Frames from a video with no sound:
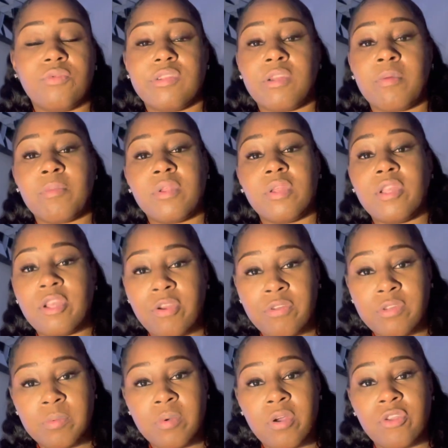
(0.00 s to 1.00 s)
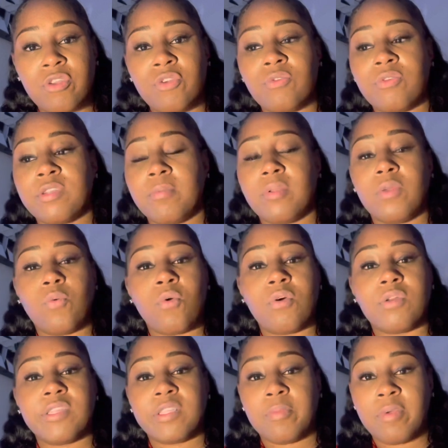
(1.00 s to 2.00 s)
Somebody cares about you. Somebody
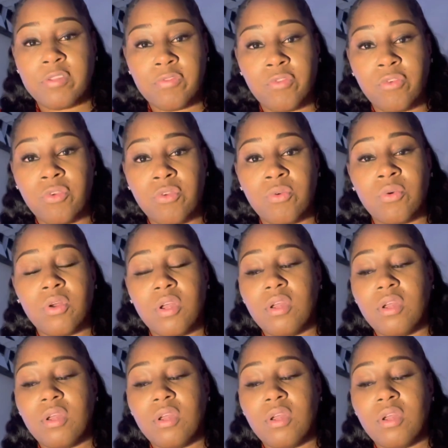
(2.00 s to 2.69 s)
wants the best for you.